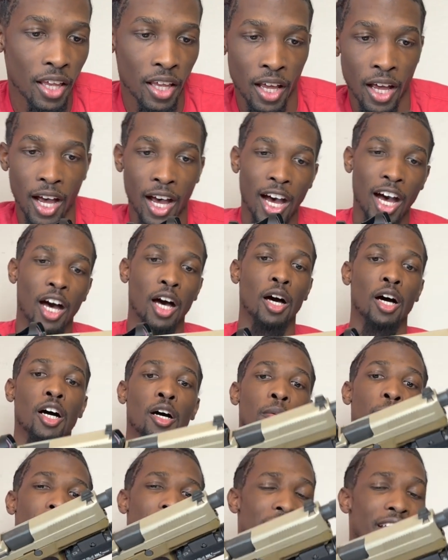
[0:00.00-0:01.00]

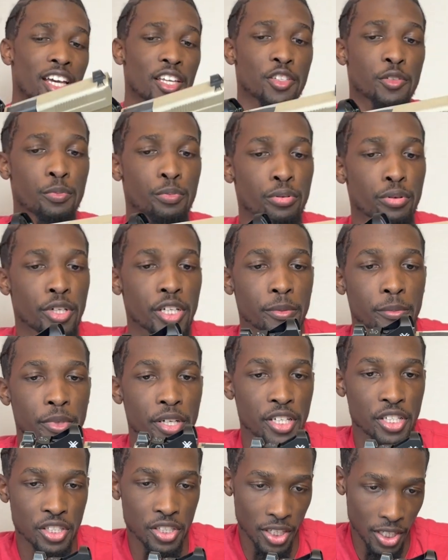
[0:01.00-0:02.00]
that's pretty
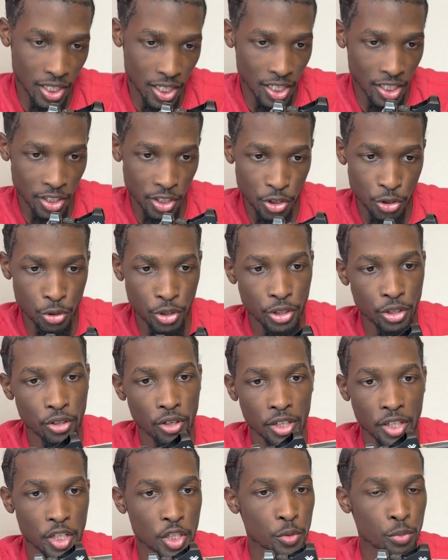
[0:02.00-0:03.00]
much it. The trigger
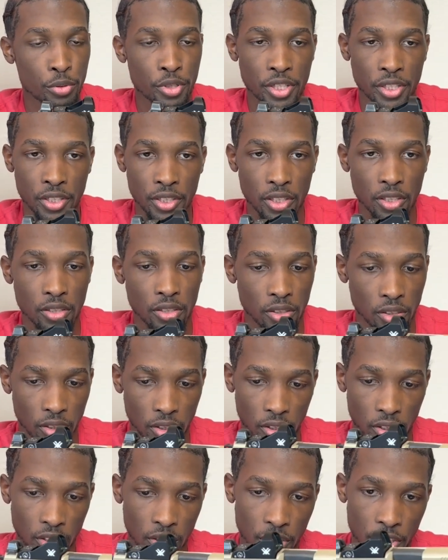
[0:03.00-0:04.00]
on it is pretty good.
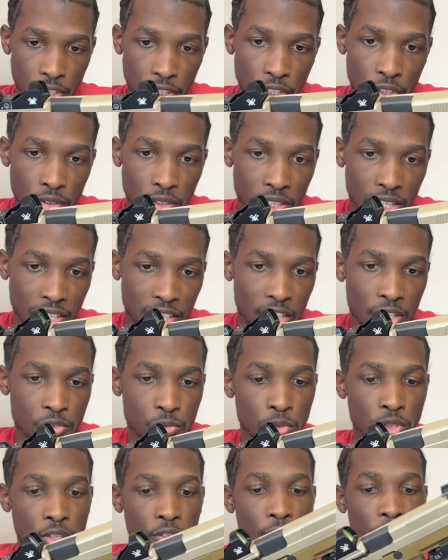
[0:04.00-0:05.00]
You know, it comes
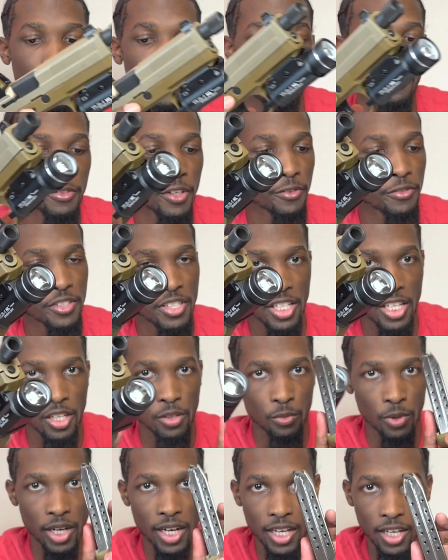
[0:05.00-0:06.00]
with a 15
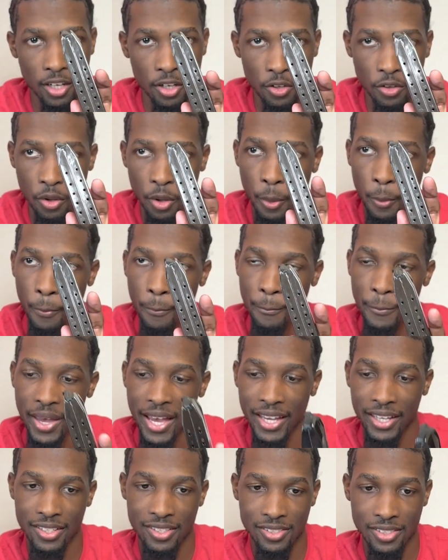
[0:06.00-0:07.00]
round
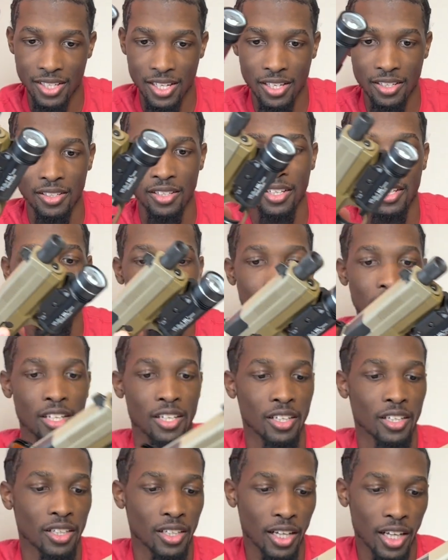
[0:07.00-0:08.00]
magazine,
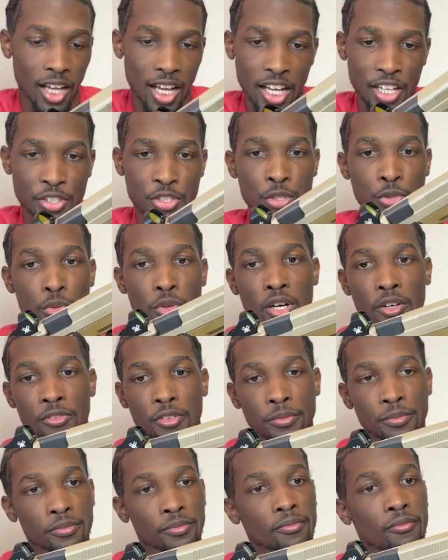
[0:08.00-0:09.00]
2 of
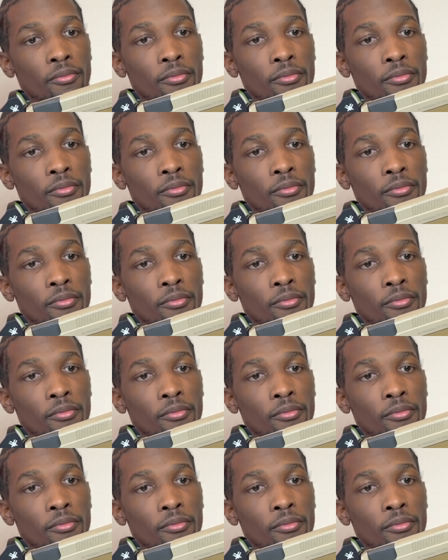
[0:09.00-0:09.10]
them.